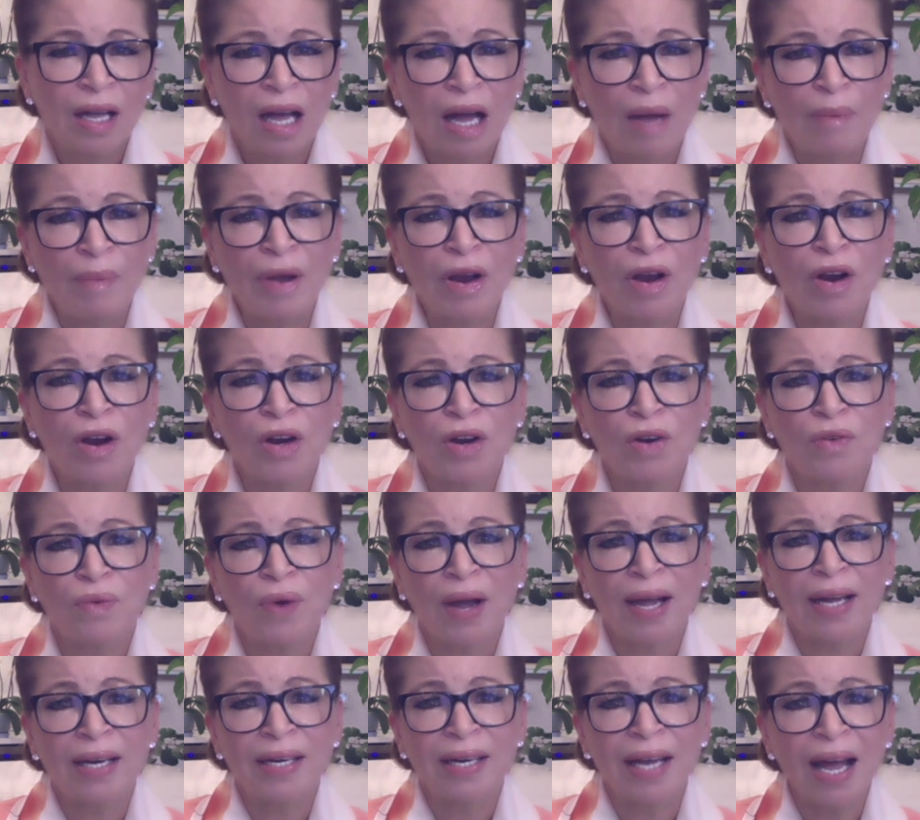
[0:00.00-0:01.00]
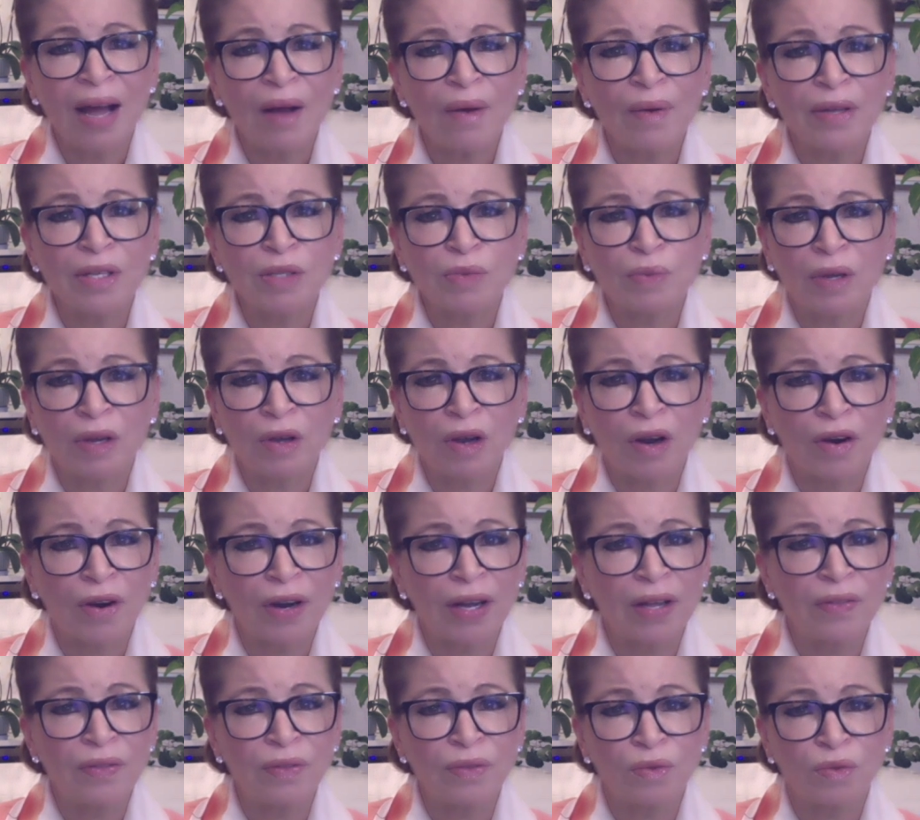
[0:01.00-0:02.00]
America right now, as we are
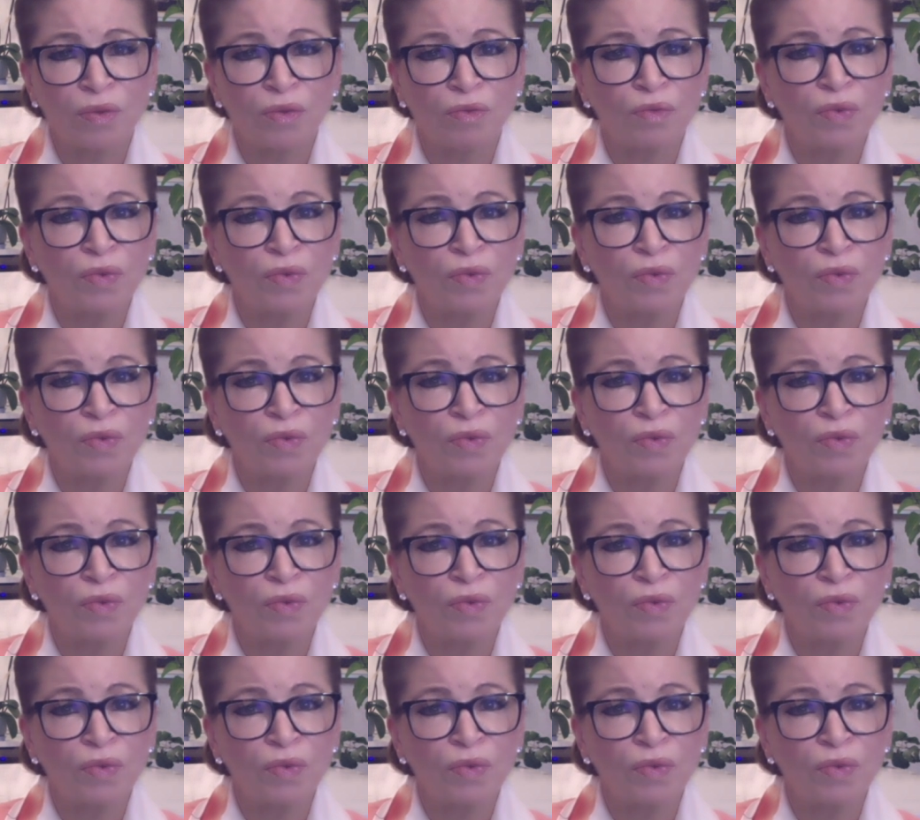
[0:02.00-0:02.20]
in